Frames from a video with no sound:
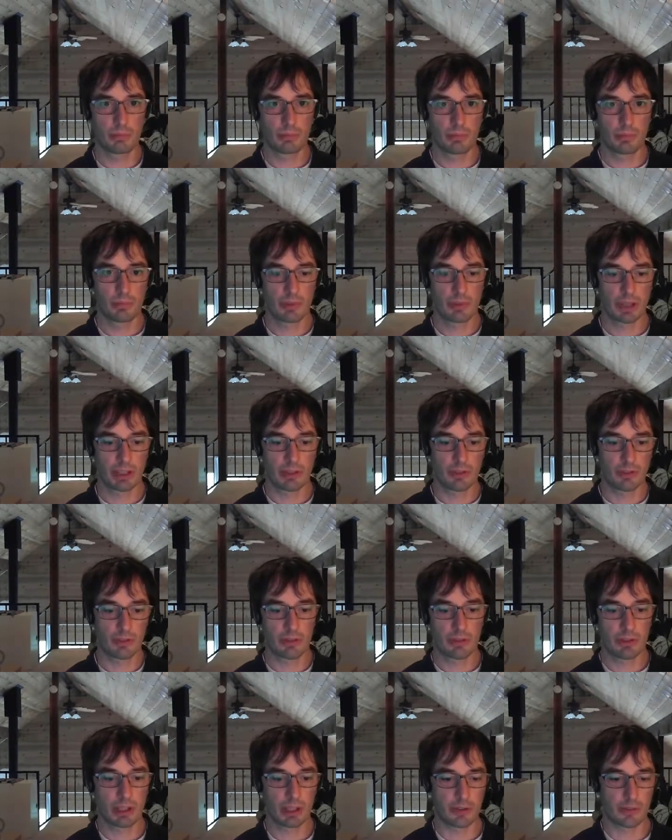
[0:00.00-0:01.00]

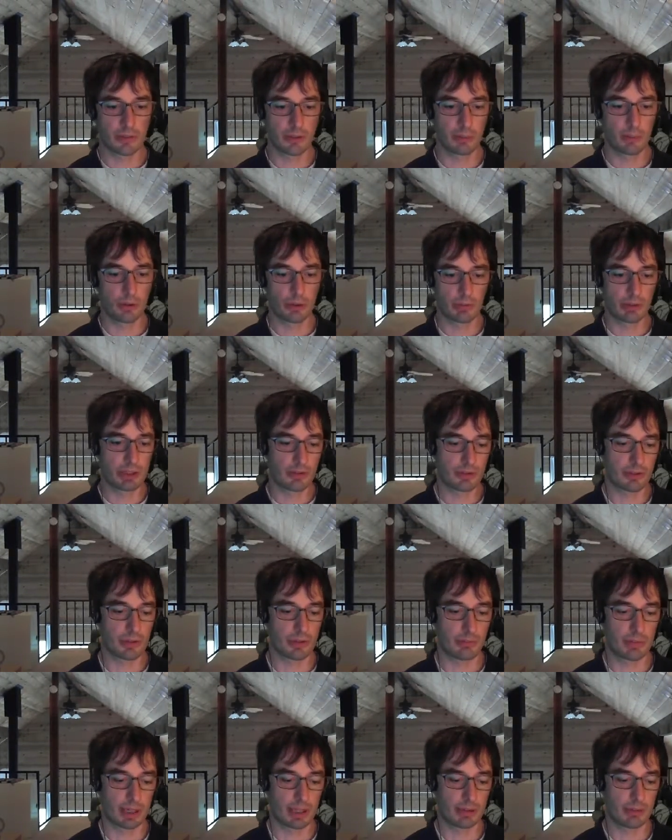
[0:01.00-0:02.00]
things for more Windows
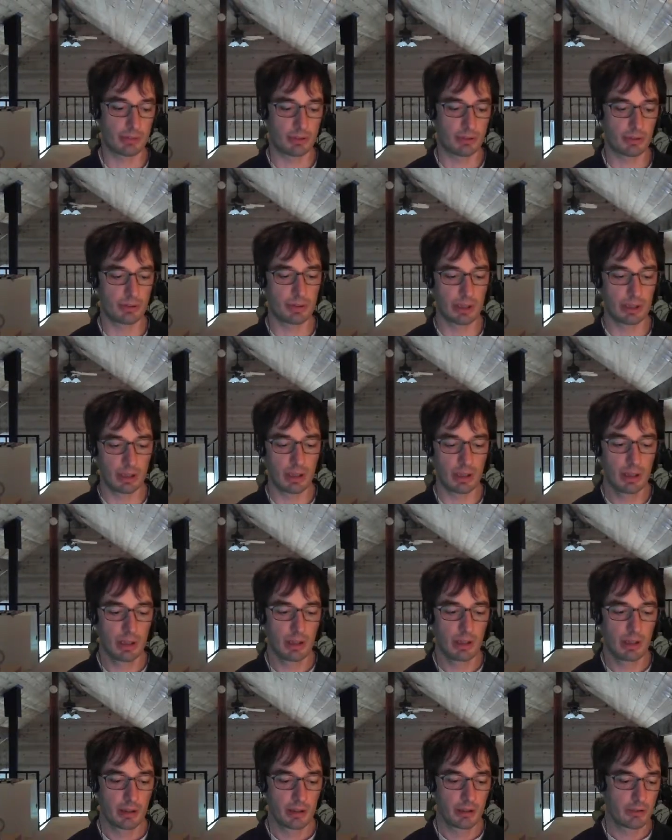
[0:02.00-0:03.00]
compatibility.
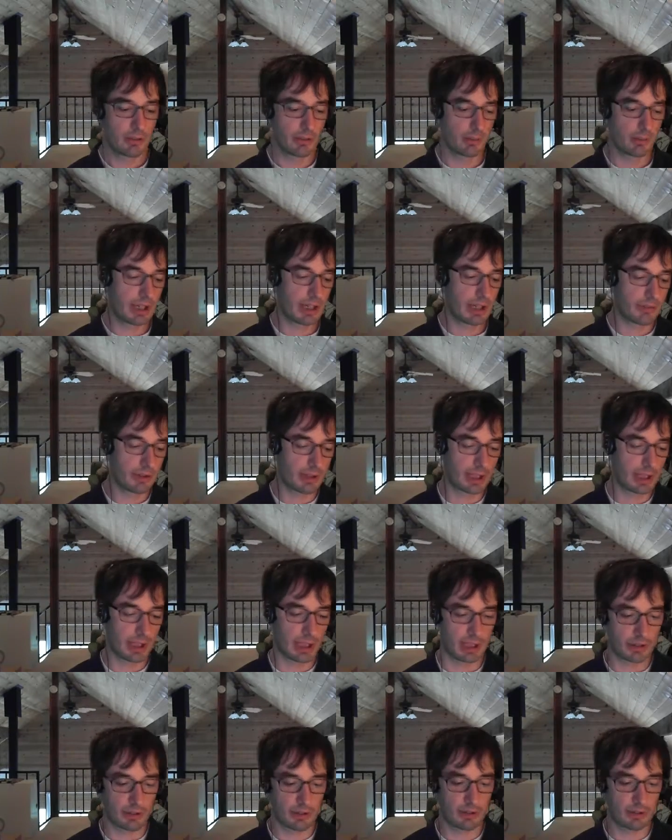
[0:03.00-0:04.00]
So we definitely
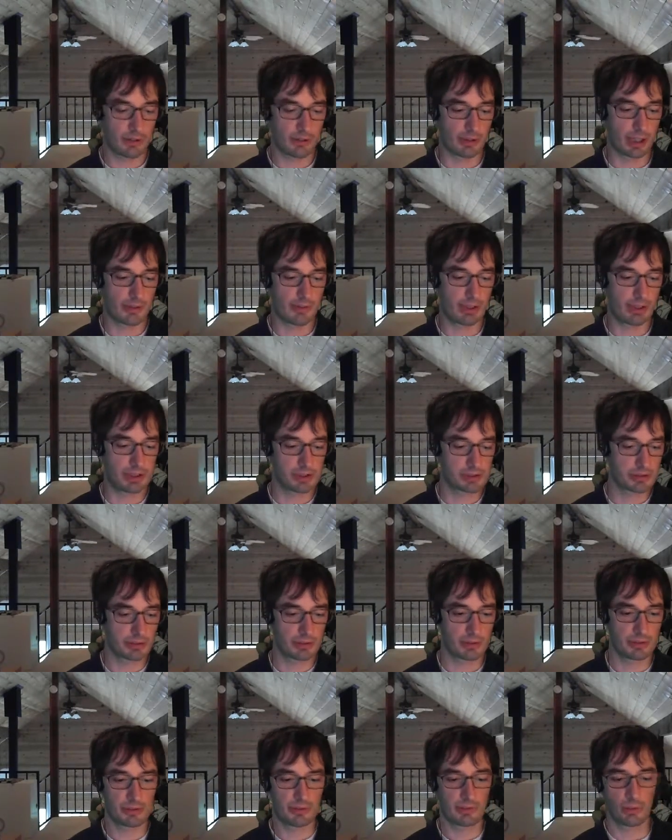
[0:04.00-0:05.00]
don't have any
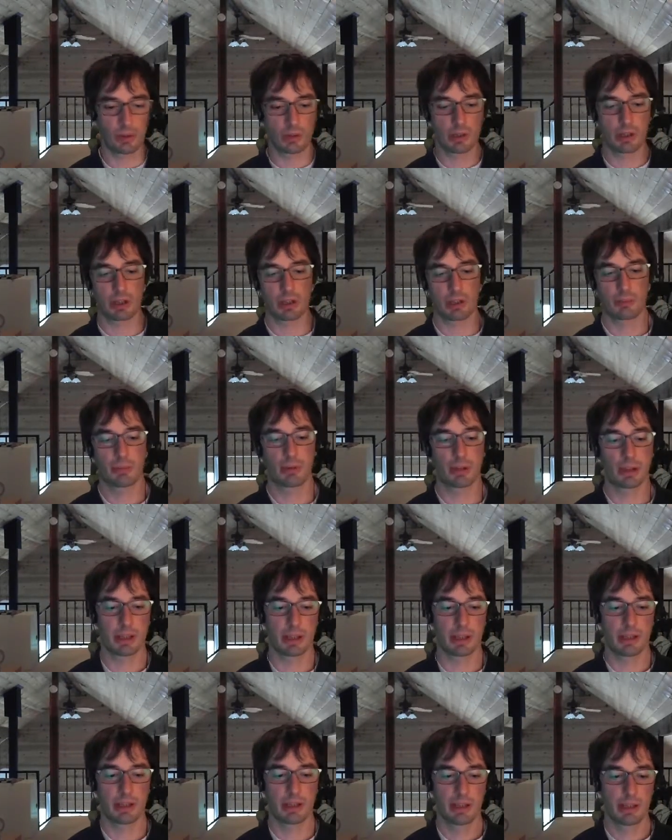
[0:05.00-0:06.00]
shortage of work on our
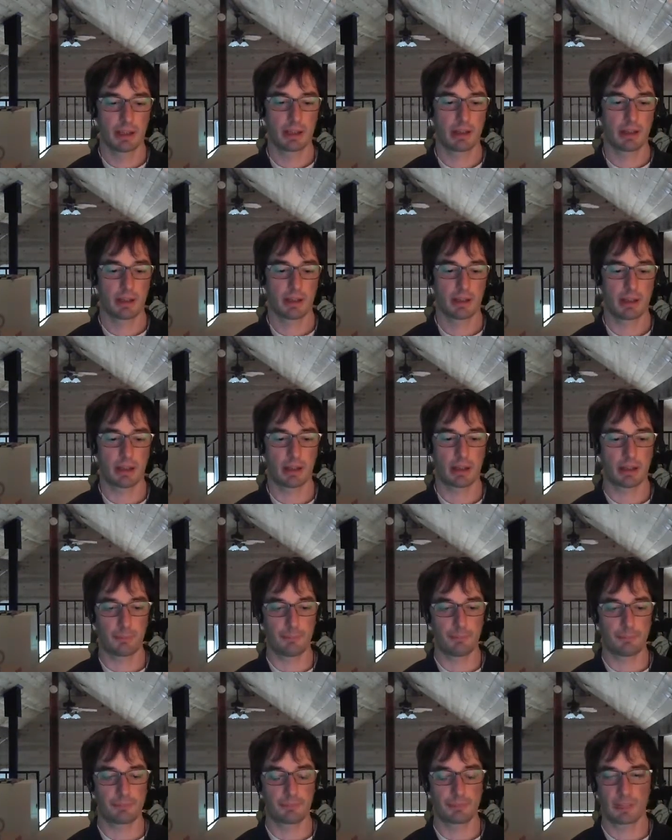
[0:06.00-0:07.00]
plate. I
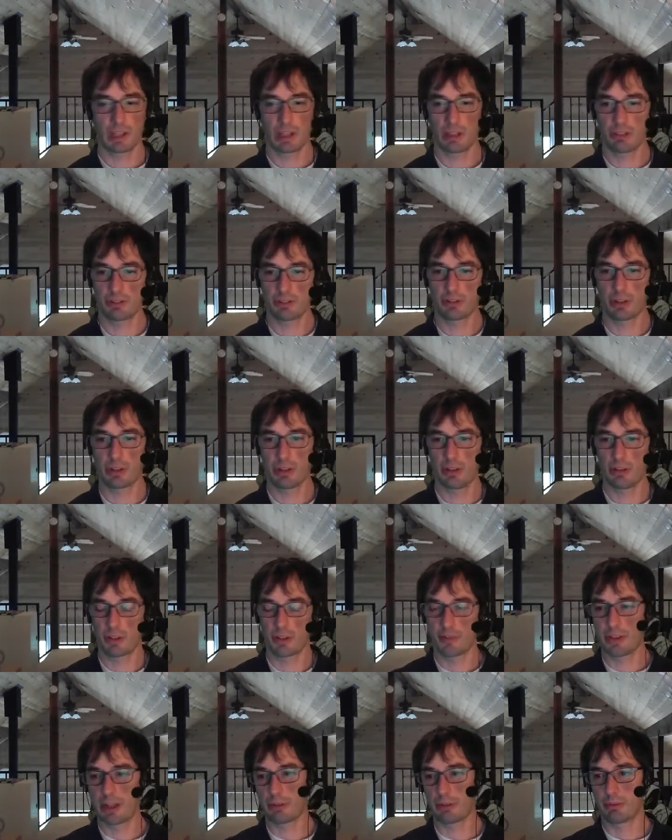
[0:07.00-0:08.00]
was just curious
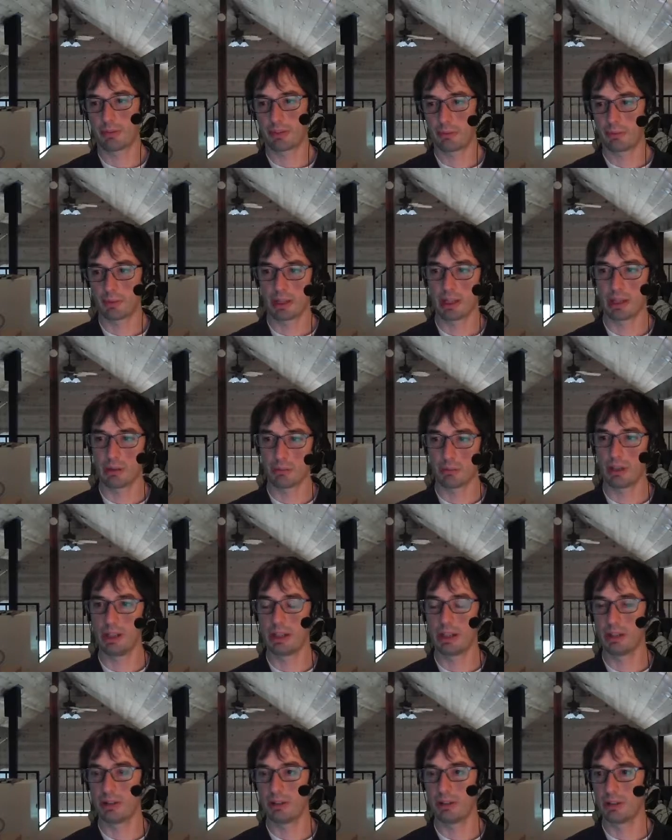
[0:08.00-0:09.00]
if that was something that we
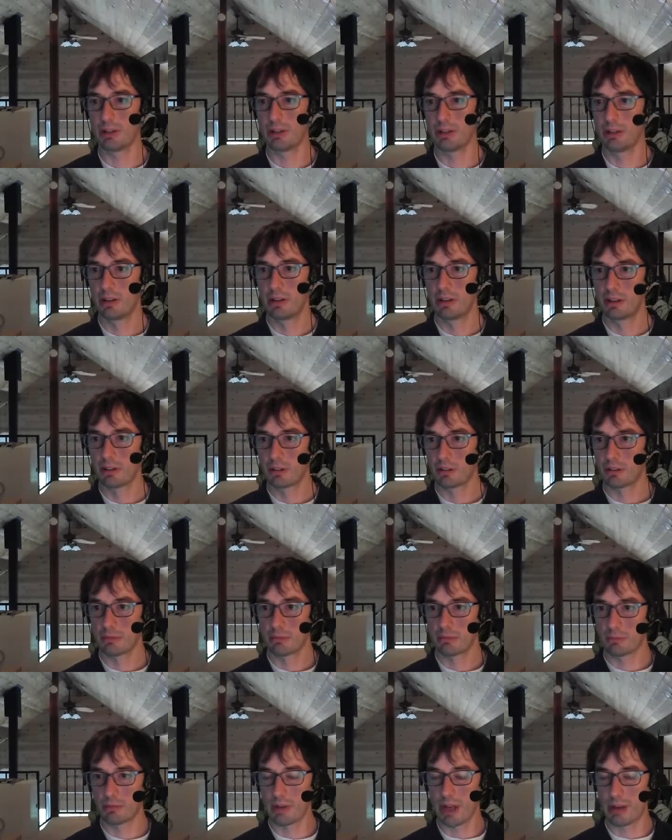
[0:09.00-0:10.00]
needed to
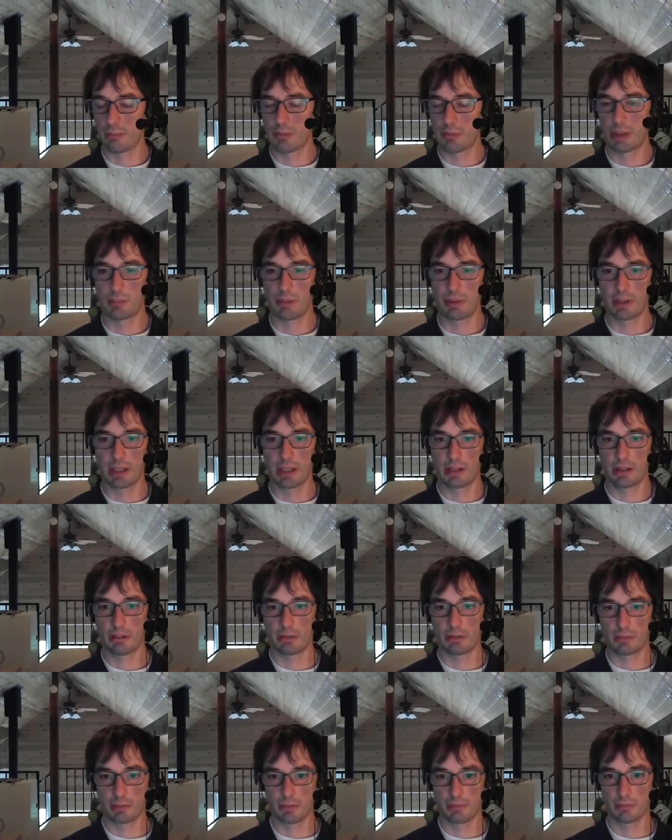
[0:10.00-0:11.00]
wrap up in there,
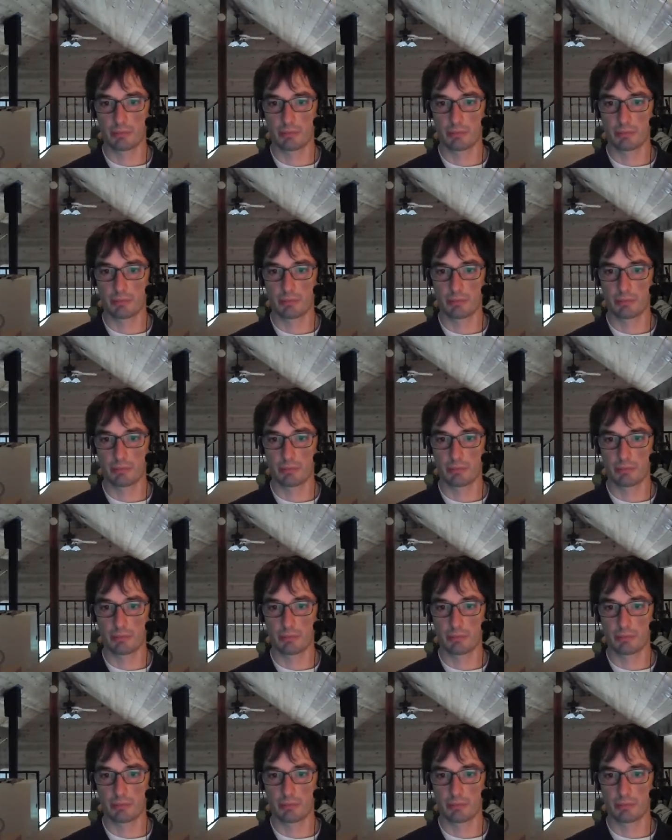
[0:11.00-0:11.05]
or